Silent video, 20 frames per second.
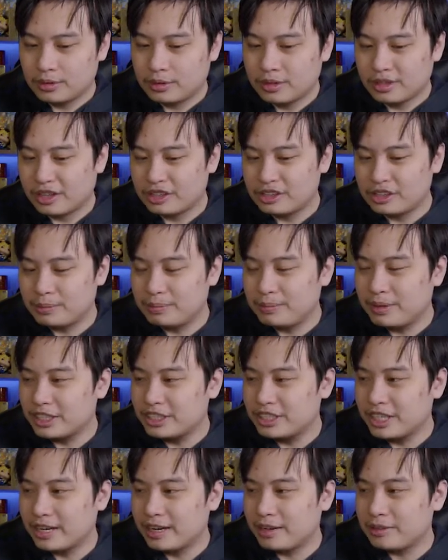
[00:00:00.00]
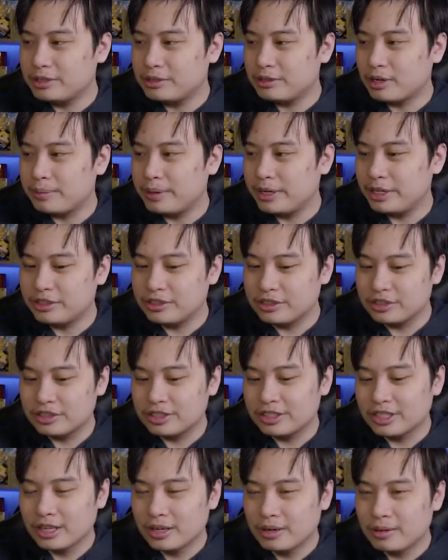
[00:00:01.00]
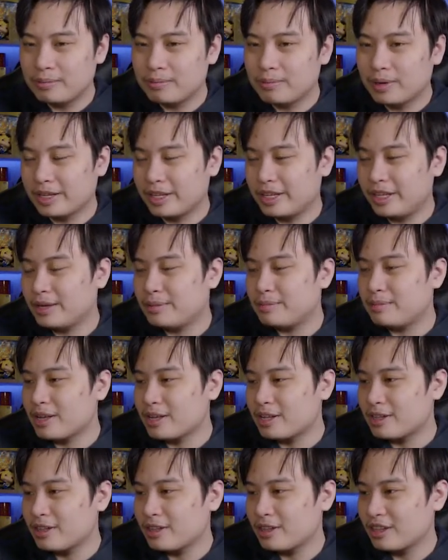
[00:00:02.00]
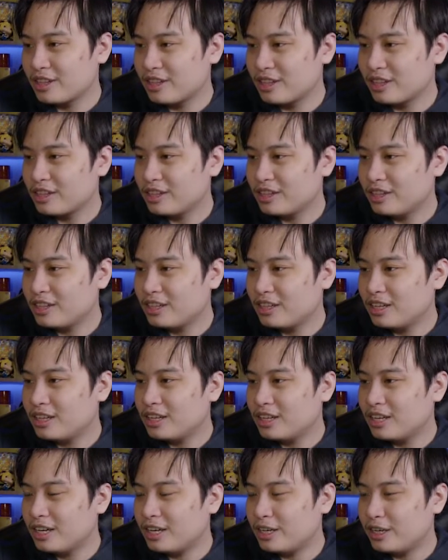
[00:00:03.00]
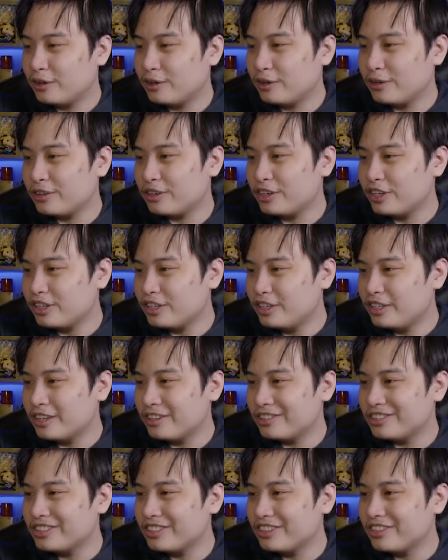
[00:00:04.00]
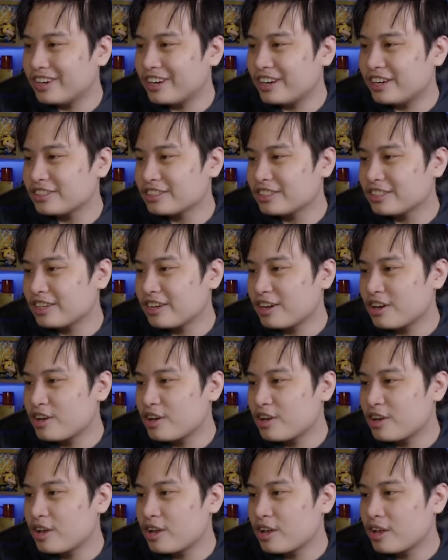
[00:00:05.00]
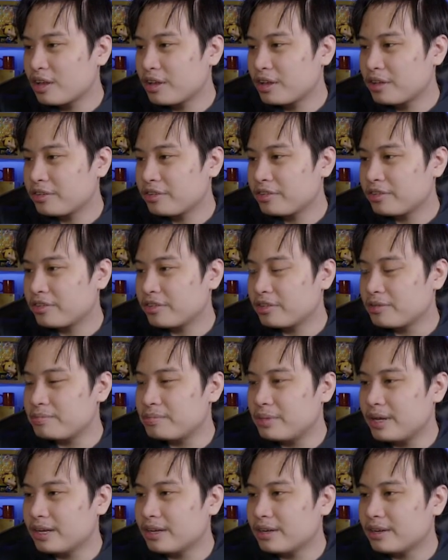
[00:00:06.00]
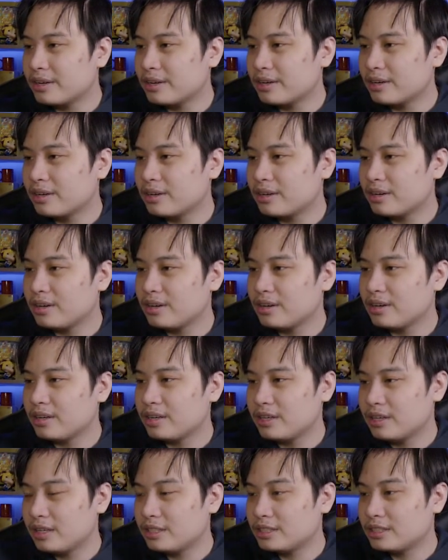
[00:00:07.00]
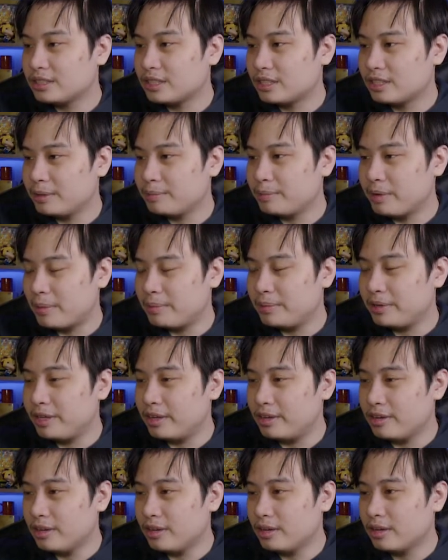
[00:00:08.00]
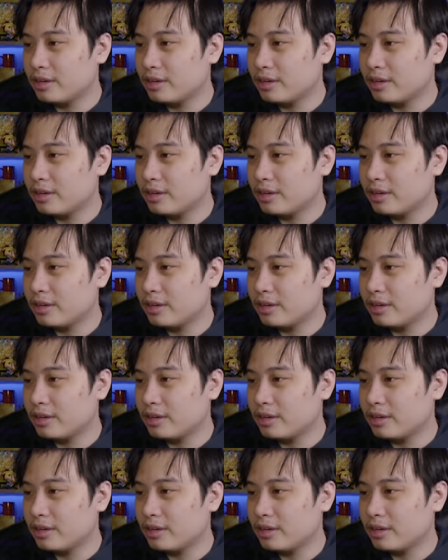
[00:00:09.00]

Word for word: Also, big shout out to our patrons, Mikey and Michael. I know he knows who you are. So, Pink, a Starlight Papillon,